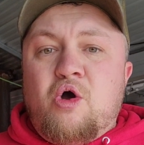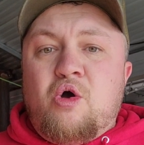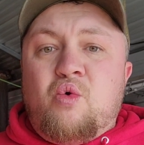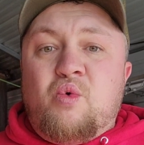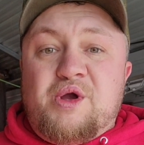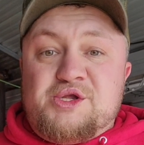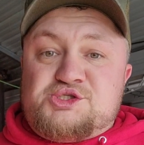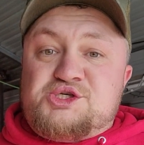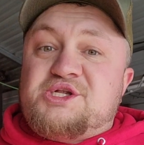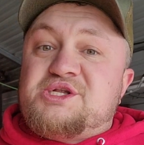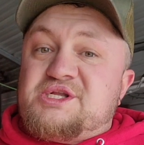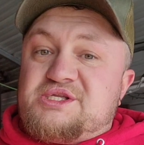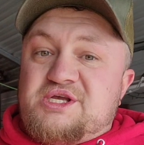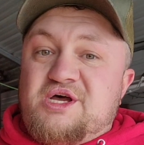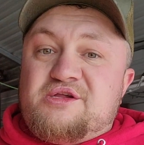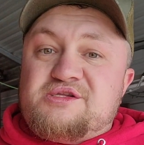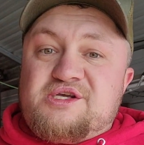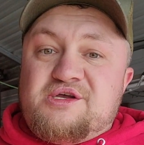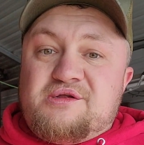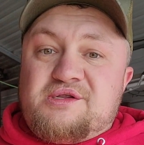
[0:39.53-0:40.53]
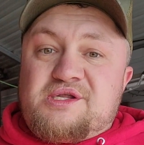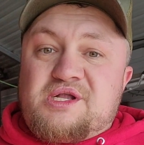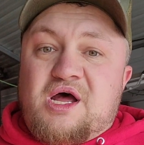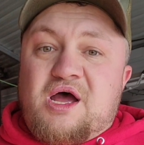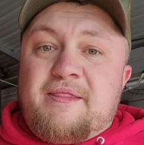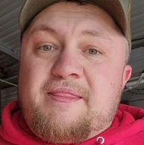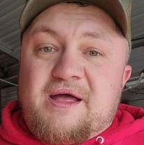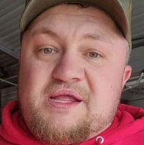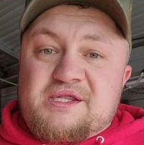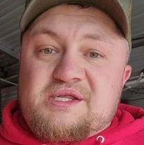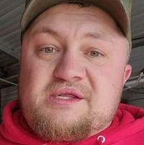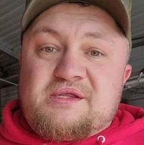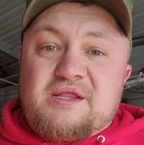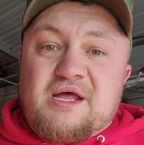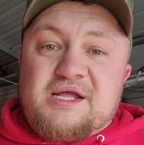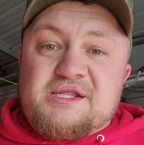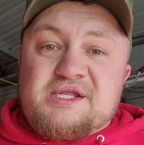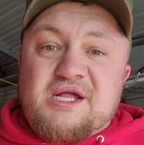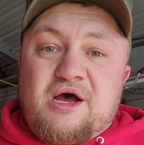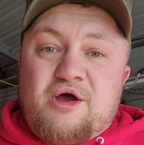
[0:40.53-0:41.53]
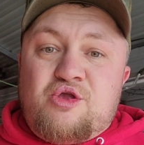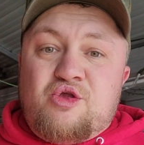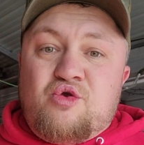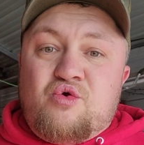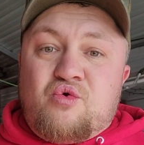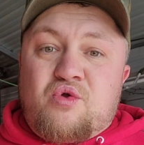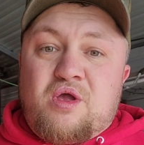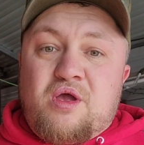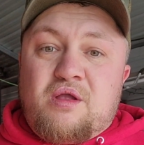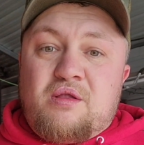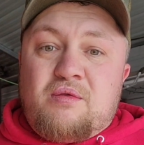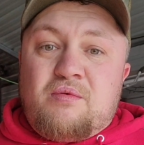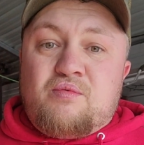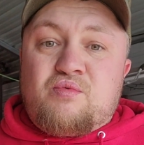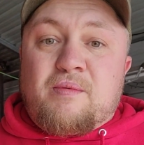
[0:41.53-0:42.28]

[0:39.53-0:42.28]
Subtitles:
which is a telltale sign, that's how you can